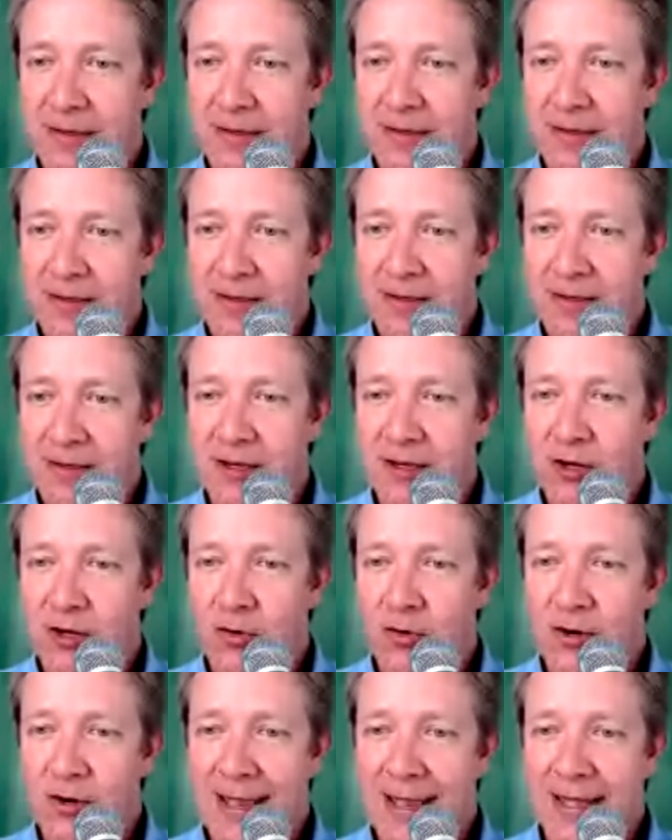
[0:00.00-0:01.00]

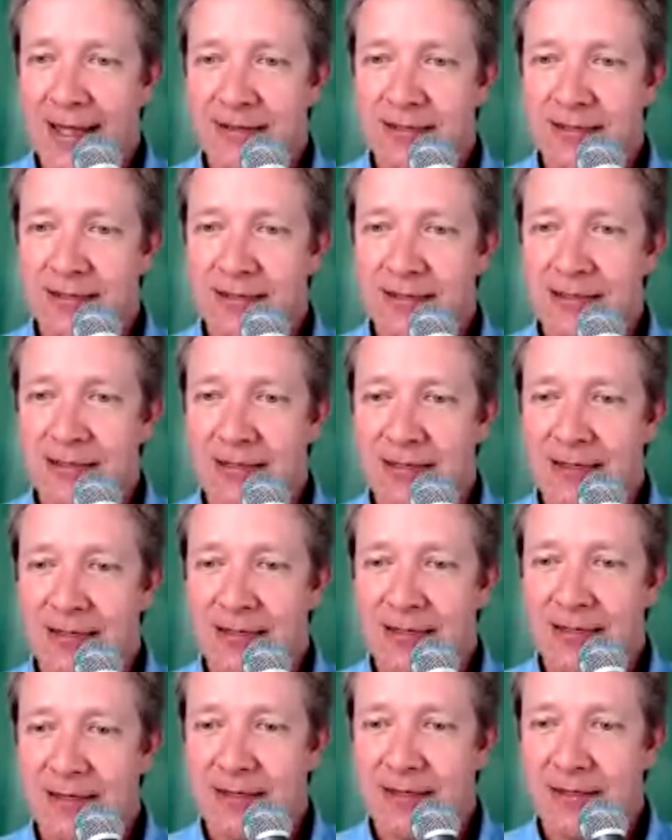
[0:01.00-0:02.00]
Congrats
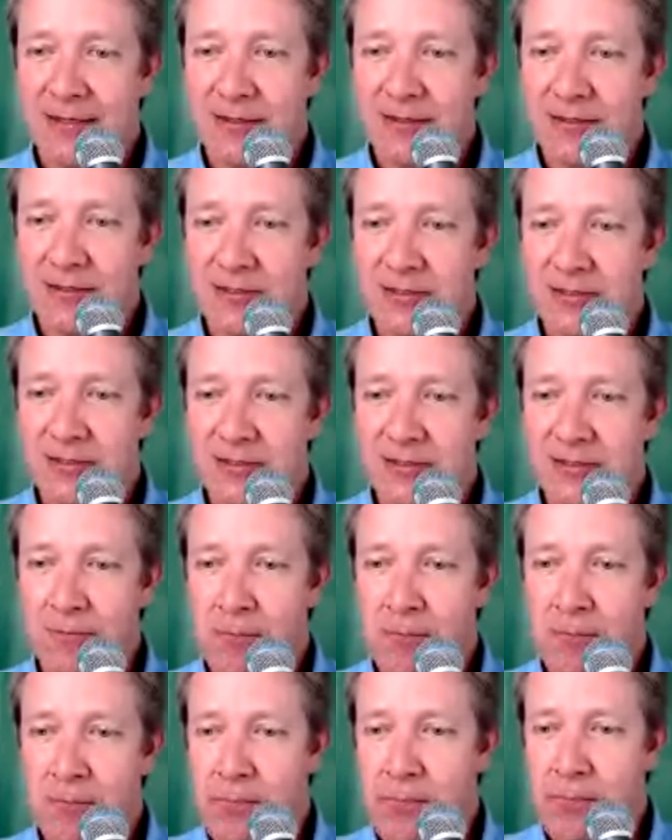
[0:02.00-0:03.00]
also.
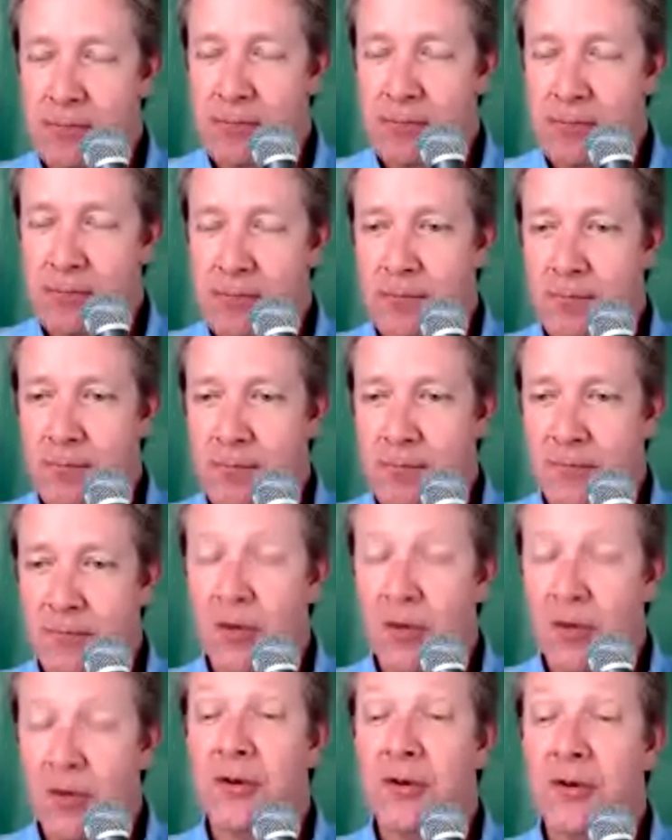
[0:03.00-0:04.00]

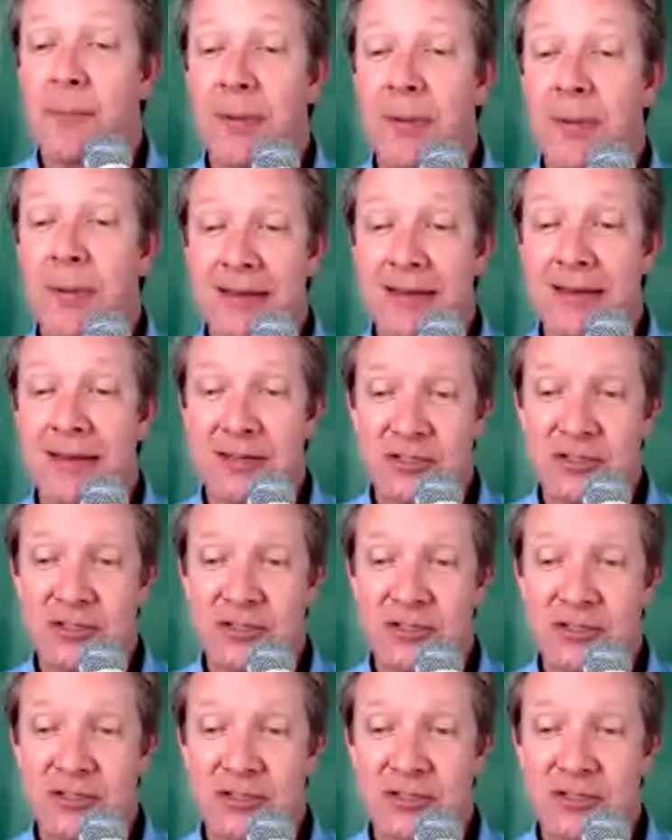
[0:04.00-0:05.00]
Oh, they're going to pilot it in
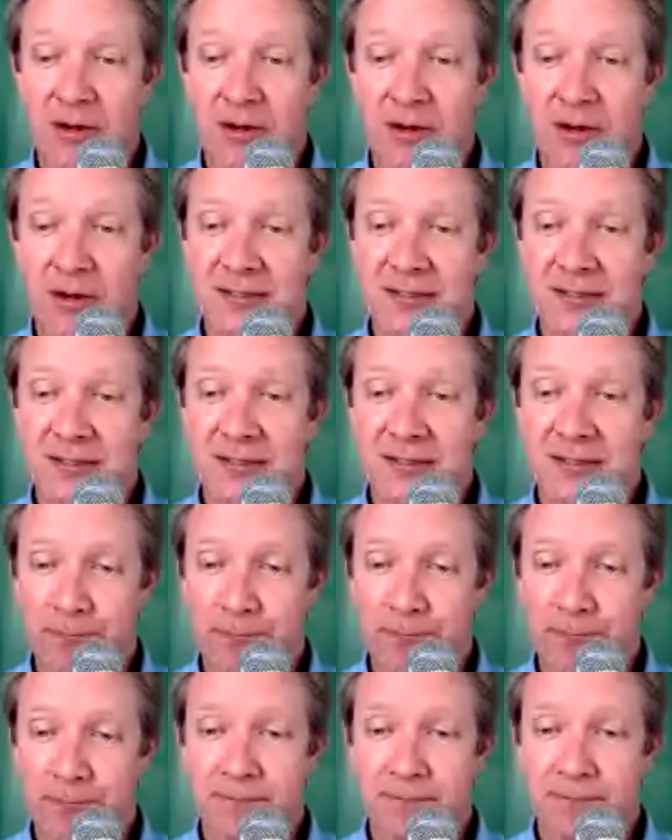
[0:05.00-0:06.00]
January. Awesome.
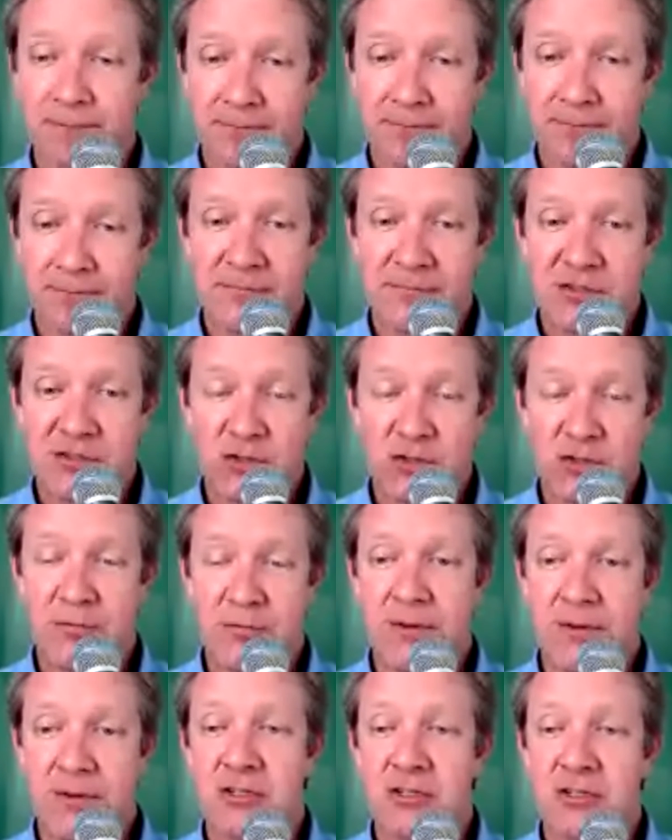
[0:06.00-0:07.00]
So you
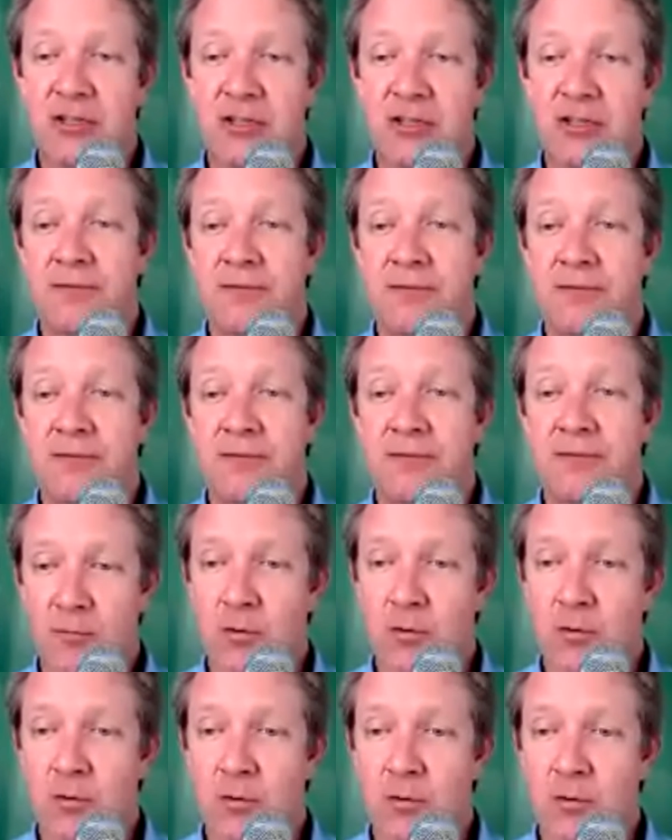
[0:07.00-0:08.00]
finished the development
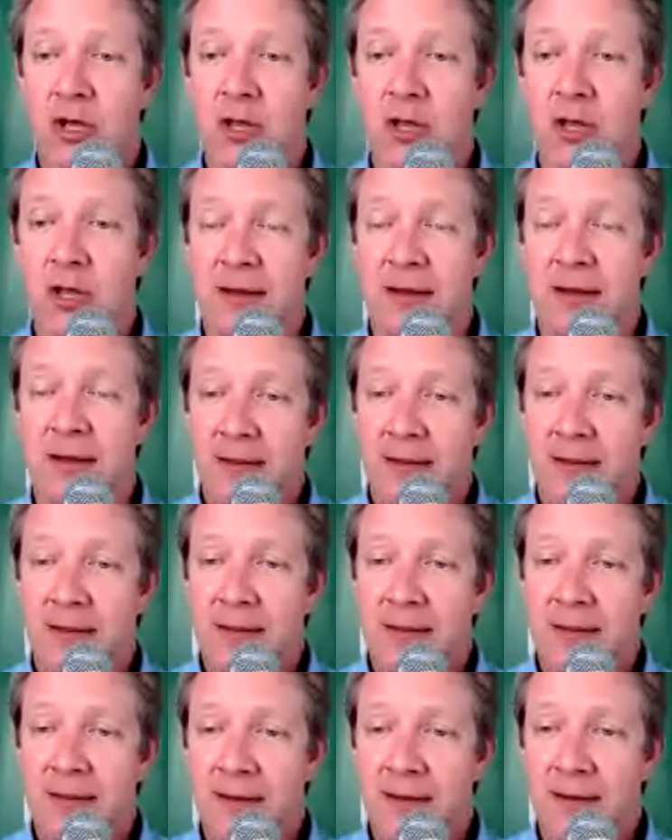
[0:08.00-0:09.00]
work on it,
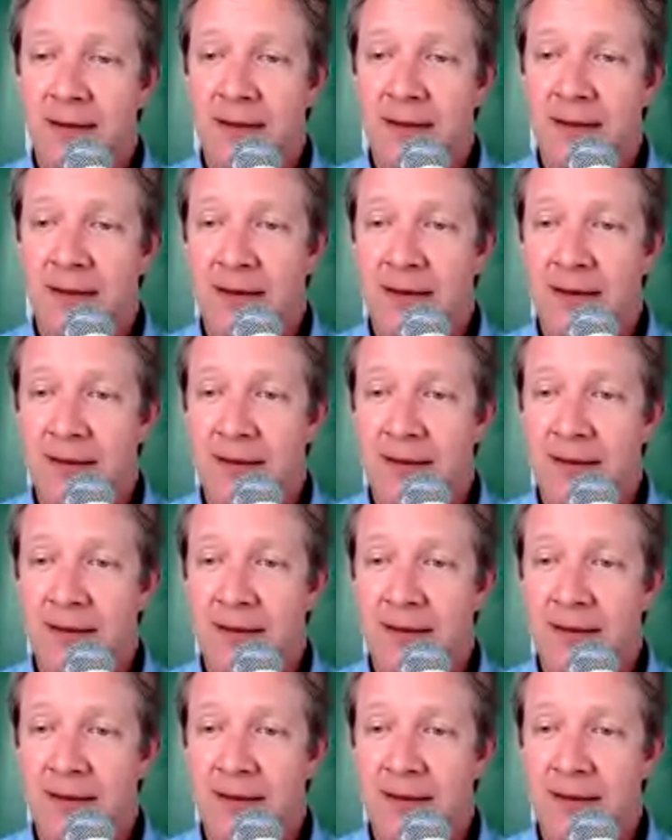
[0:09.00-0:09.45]
and